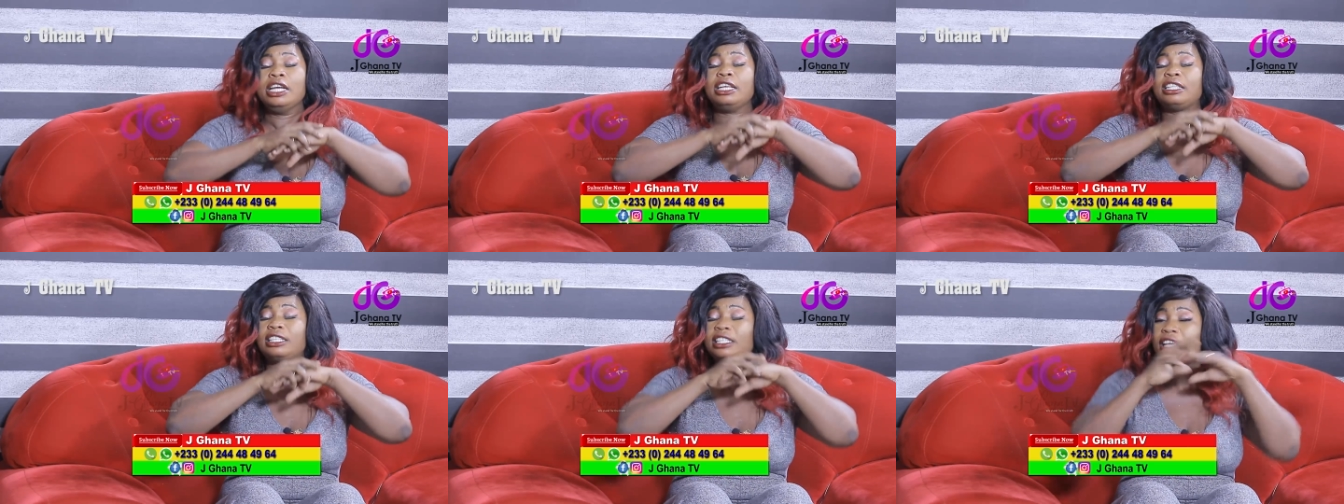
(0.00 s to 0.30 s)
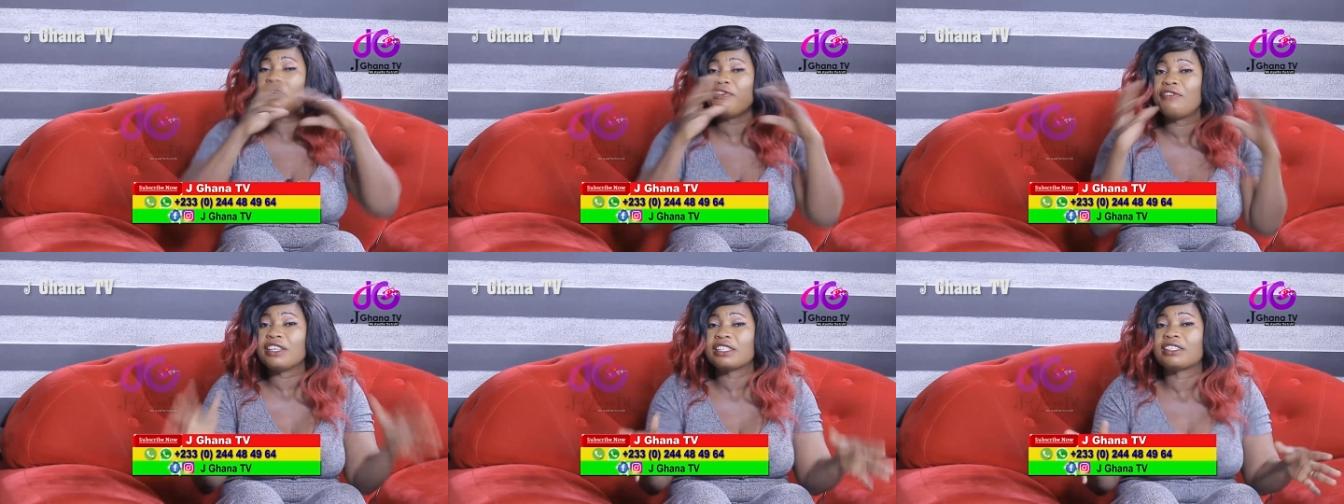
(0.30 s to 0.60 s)

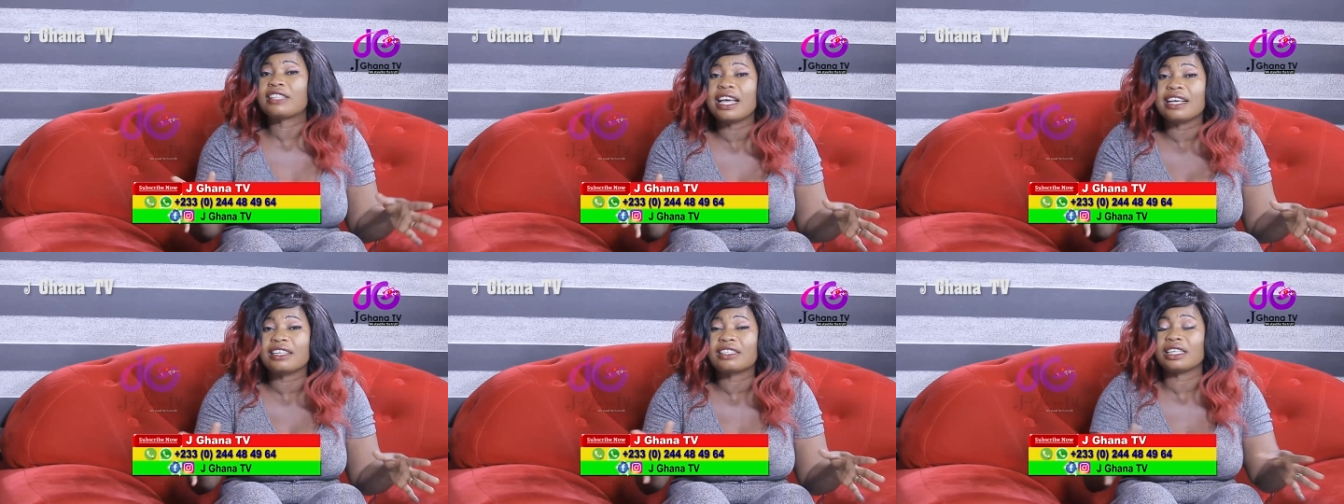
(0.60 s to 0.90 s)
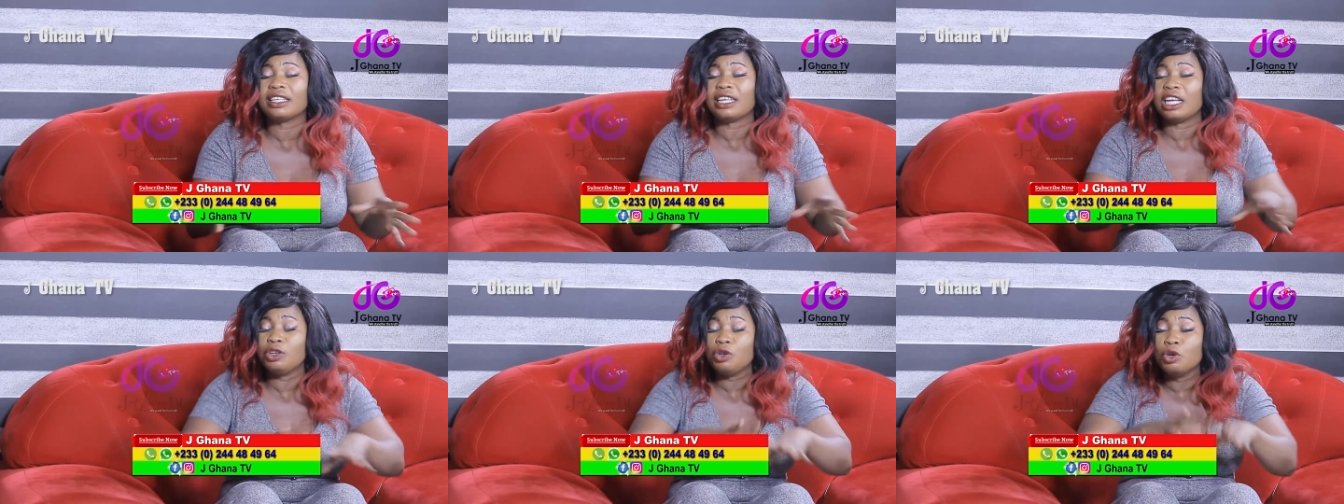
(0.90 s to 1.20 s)
TV
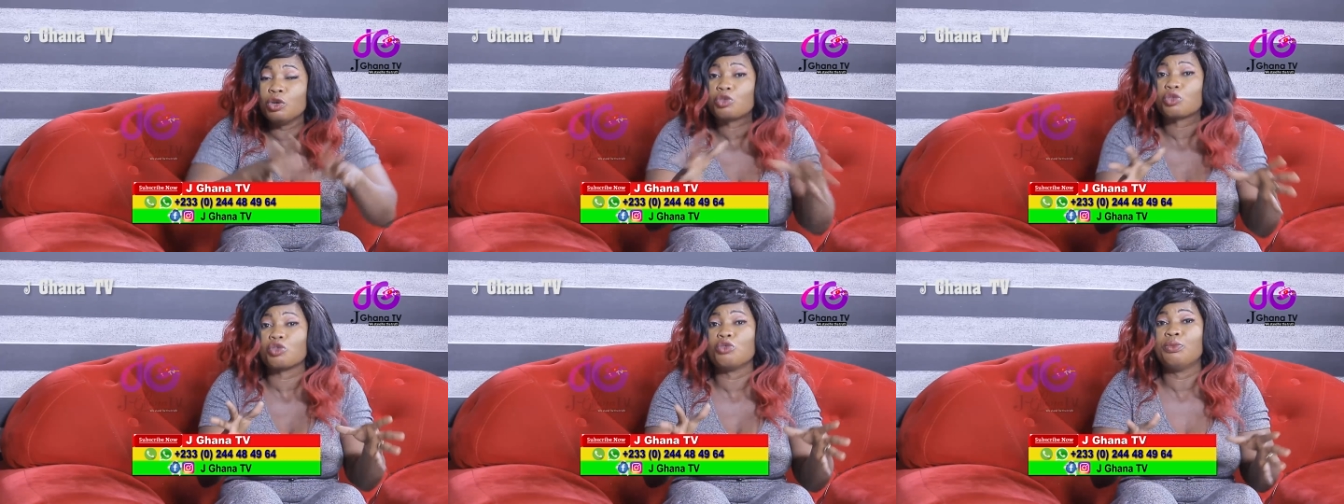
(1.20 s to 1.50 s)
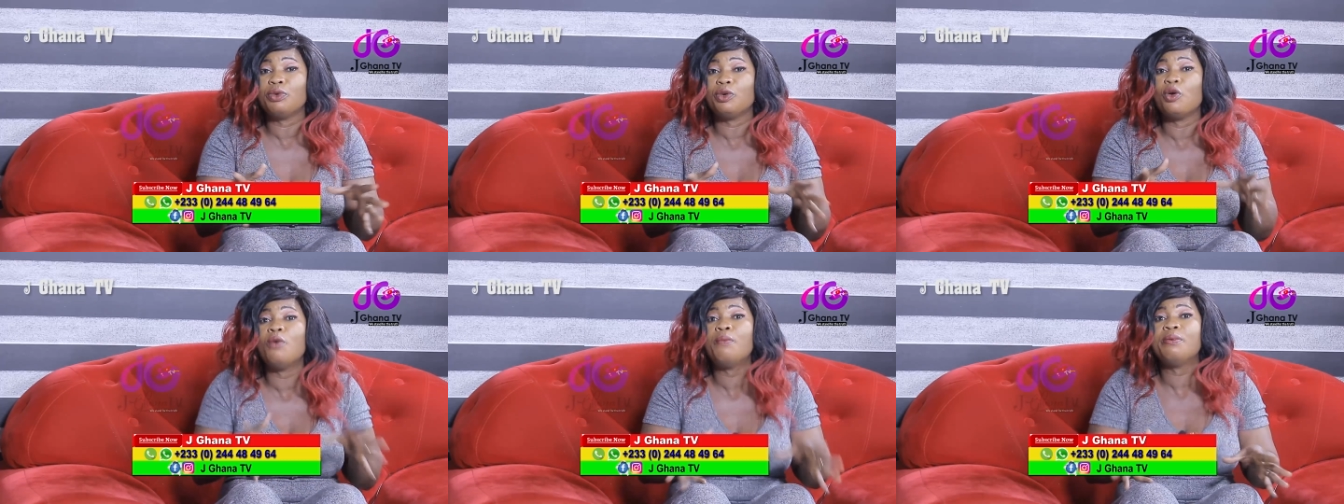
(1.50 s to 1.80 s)
station, the
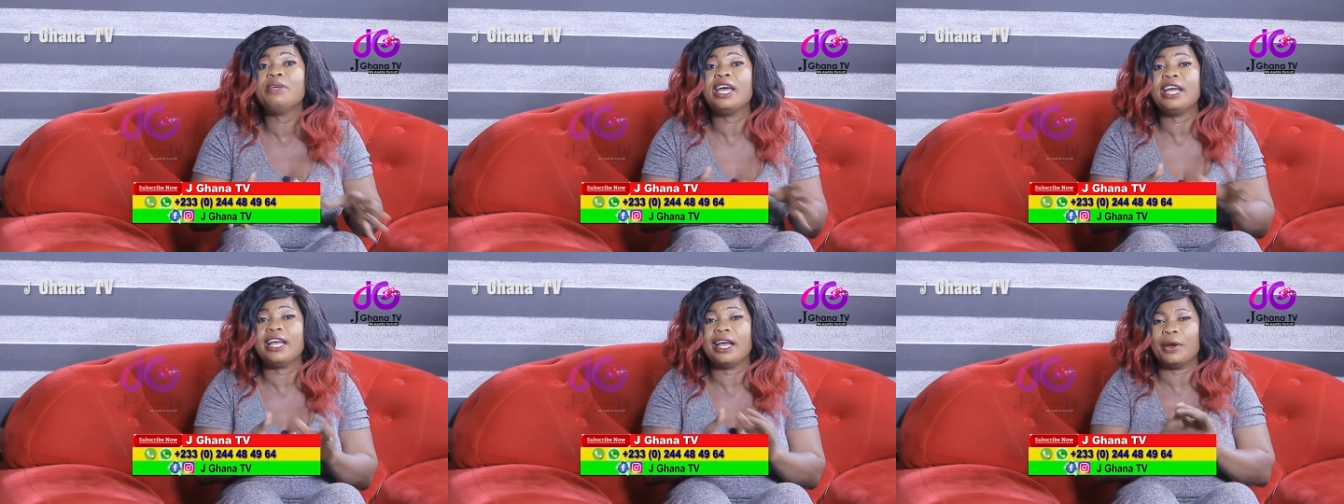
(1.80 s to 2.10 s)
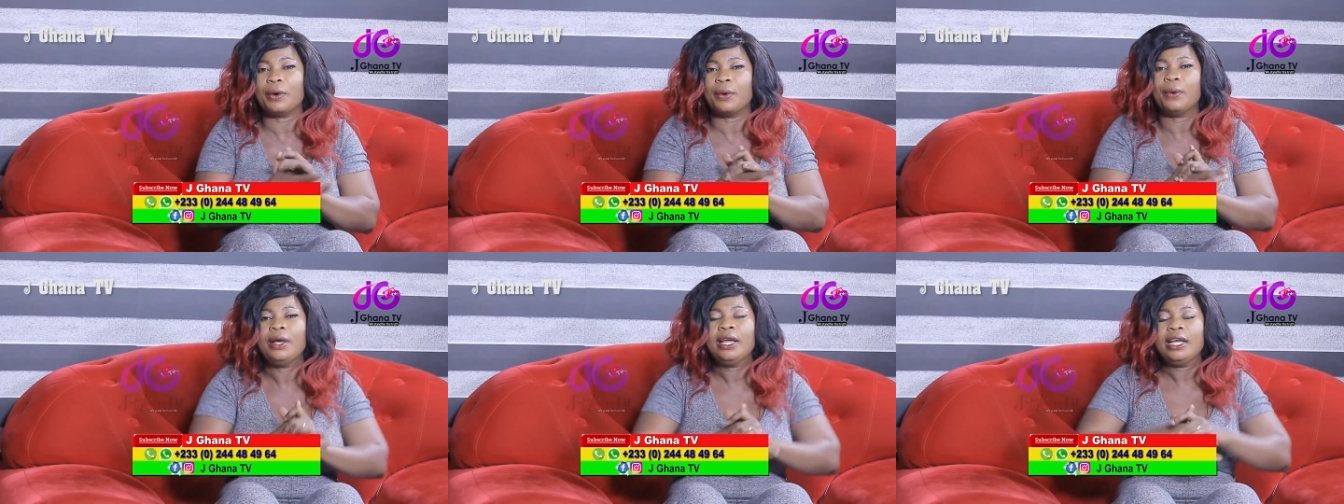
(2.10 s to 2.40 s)
YouTube no be you
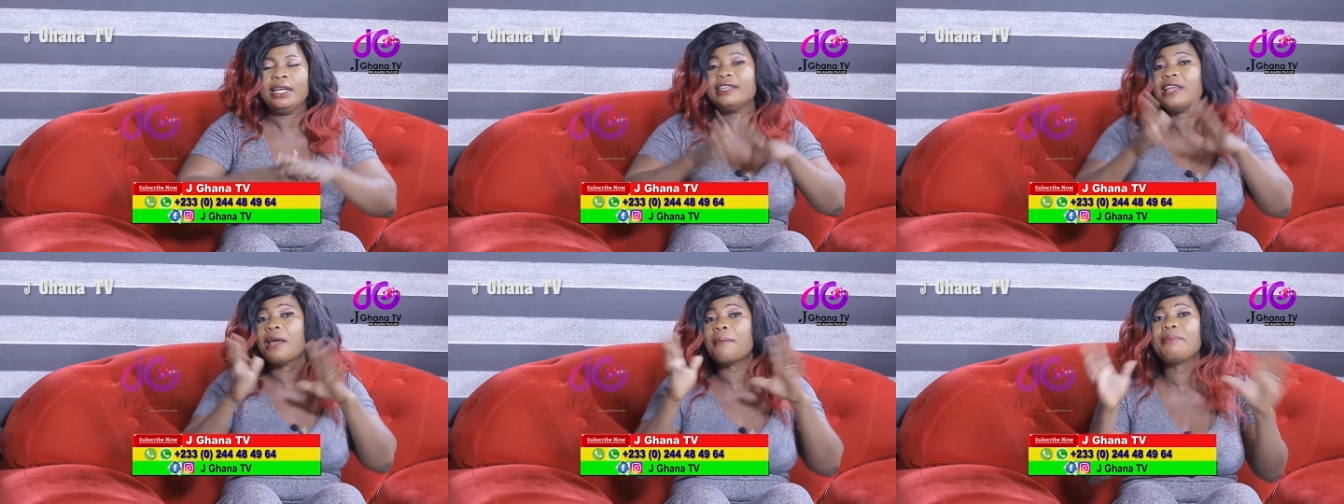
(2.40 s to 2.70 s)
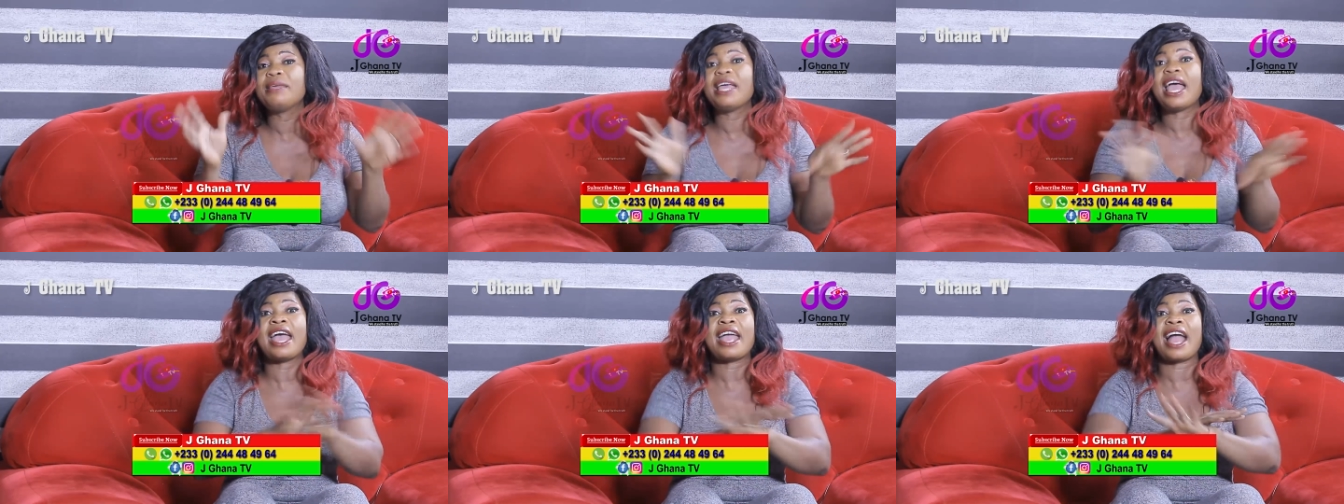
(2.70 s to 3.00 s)
know, de
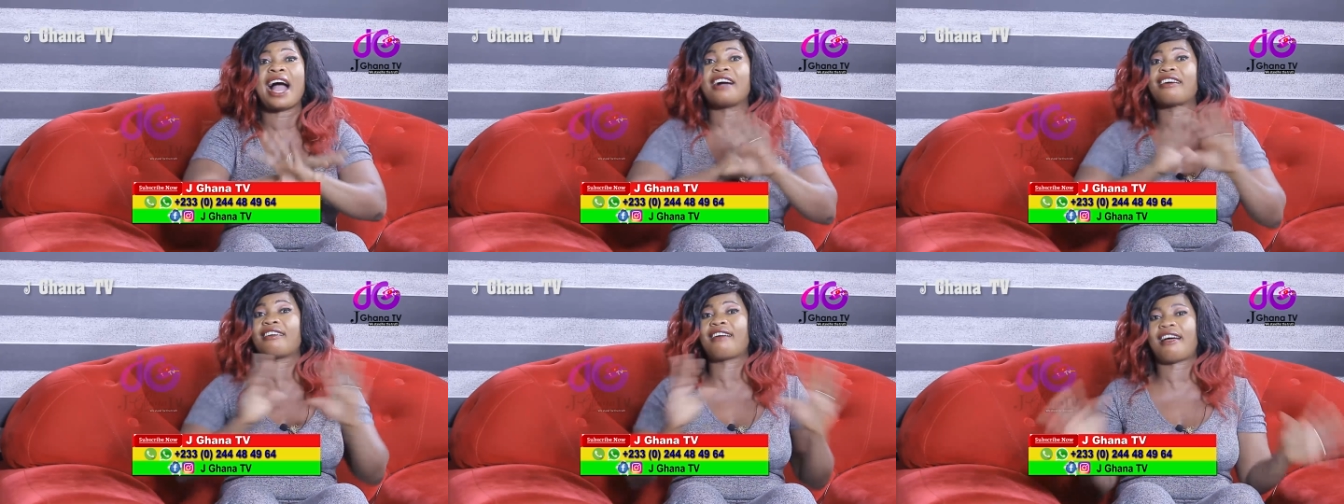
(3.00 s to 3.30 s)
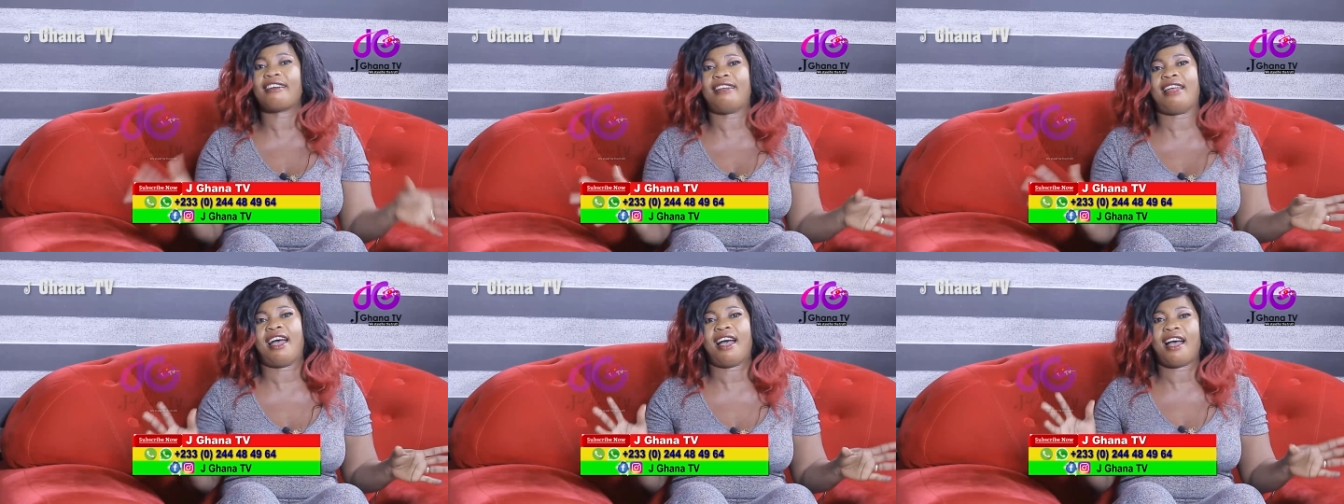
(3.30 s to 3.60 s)
be a
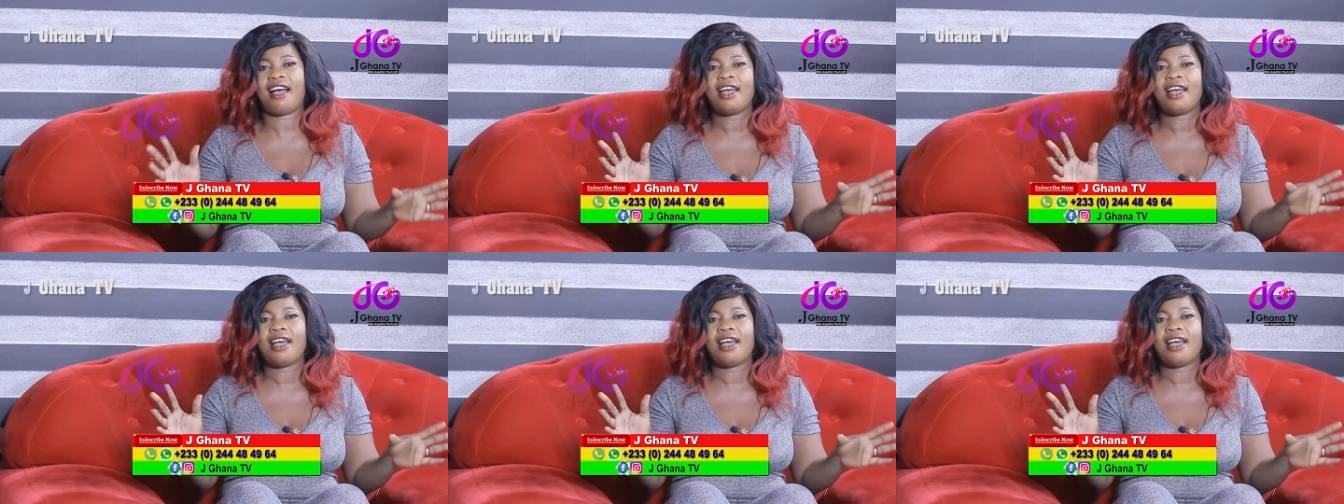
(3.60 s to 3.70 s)
yagrada.